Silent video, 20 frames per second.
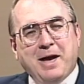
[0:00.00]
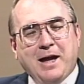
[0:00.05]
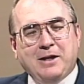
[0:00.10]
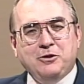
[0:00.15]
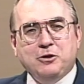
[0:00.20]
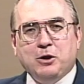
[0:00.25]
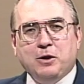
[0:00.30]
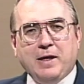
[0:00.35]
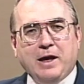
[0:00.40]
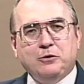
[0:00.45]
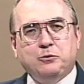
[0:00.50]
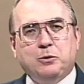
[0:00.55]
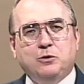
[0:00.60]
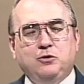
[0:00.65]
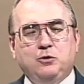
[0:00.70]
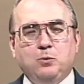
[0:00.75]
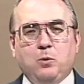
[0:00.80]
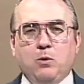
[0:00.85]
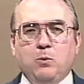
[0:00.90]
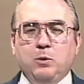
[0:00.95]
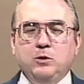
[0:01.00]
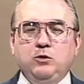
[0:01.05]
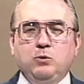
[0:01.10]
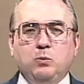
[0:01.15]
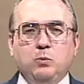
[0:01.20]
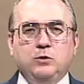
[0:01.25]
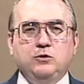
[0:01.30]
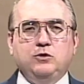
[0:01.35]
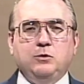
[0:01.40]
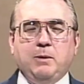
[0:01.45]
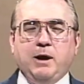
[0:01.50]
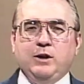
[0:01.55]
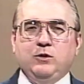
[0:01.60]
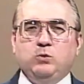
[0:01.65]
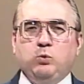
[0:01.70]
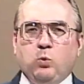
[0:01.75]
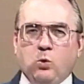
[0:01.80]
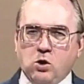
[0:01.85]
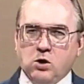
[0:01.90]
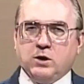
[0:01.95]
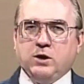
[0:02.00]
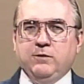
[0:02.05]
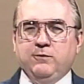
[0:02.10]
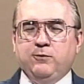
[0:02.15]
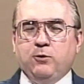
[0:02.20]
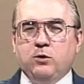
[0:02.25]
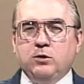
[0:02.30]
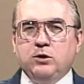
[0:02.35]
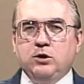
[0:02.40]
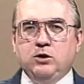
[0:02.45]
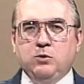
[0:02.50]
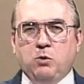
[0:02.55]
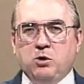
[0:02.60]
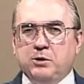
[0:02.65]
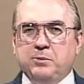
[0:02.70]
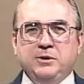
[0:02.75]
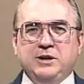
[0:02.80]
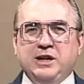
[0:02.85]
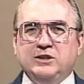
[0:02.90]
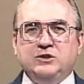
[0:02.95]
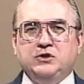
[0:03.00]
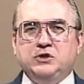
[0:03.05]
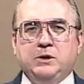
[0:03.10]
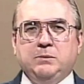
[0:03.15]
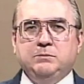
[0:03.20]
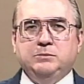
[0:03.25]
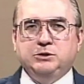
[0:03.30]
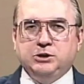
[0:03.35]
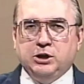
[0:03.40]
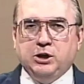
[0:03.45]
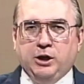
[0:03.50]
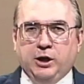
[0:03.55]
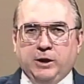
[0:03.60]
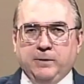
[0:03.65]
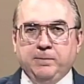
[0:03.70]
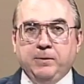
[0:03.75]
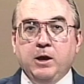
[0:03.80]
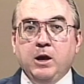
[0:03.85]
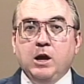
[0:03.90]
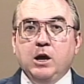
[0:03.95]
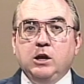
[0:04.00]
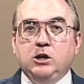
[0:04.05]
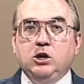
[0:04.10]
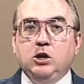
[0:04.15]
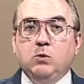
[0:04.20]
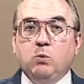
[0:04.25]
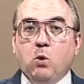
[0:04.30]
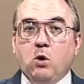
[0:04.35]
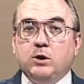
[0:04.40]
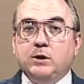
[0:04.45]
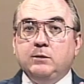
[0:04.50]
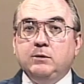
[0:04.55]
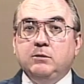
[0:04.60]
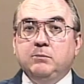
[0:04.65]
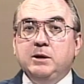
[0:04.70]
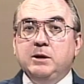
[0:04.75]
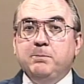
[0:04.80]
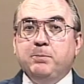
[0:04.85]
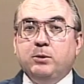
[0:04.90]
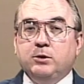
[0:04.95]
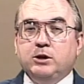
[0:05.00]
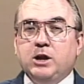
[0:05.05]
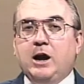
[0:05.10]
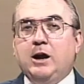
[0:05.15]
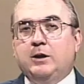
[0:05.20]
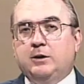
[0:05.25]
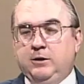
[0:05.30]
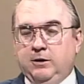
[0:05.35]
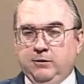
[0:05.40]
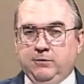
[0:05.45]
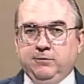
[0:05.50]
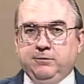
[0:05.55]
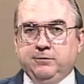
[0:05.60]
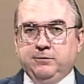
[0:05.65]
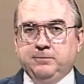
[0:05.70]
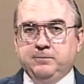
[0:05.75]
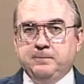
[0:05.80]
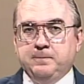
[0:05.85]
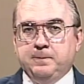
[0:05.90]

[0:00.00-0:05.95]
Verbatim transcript: and you know, that's what you want when, you, when somebody's working for you, you want them to get something done. You want them to be productive.